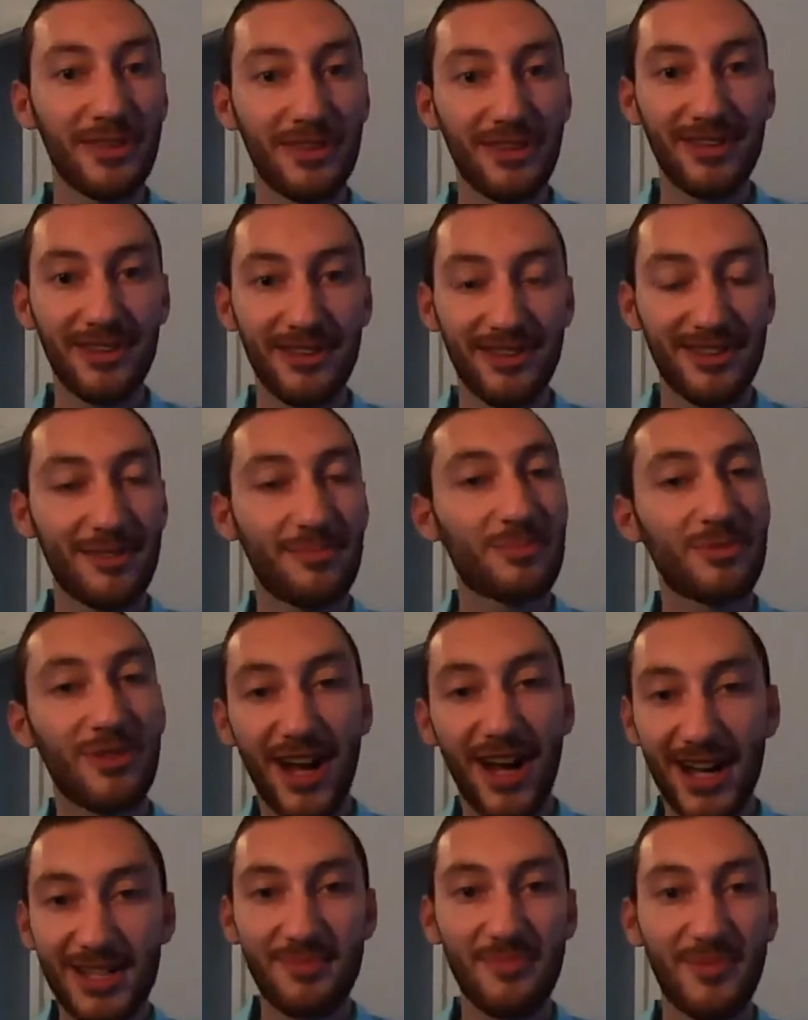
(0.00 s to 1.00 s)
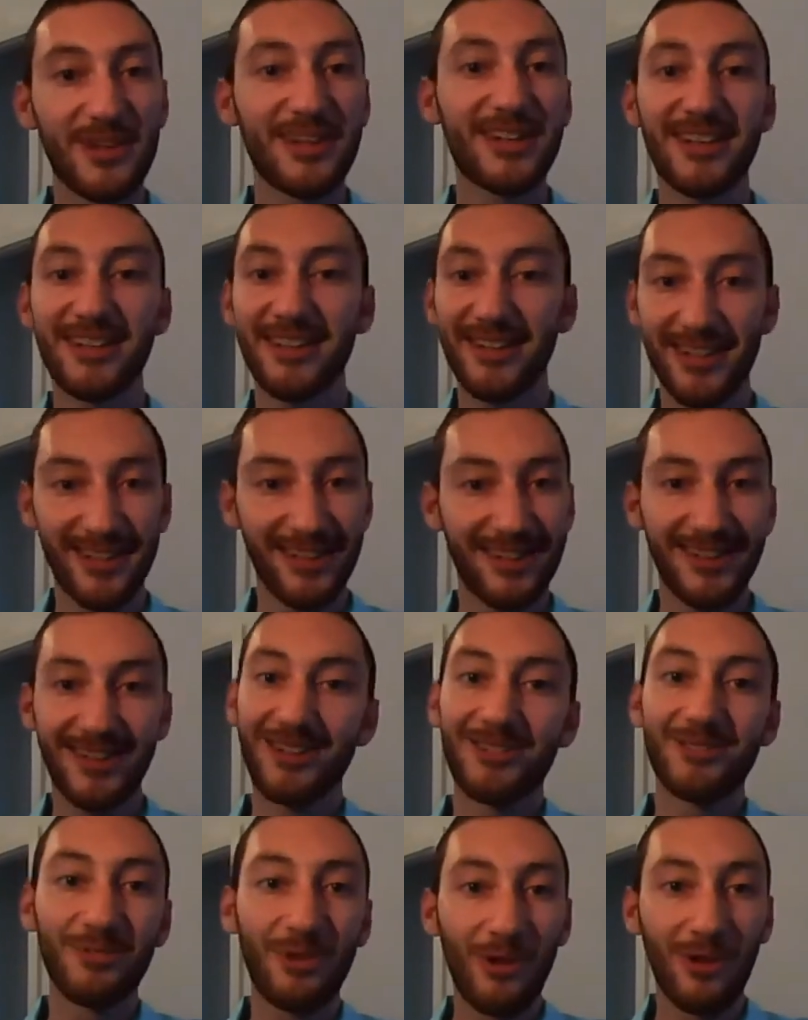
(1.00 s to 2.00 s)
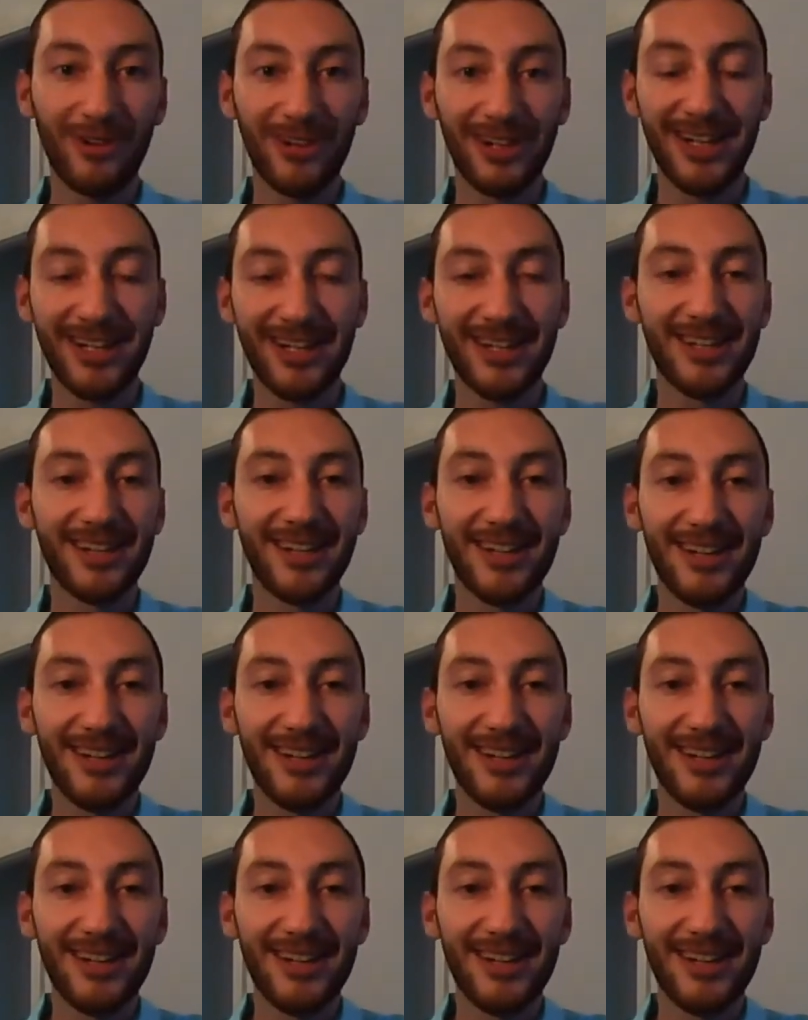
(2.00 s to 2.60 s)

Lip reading: one the prize money and the glory.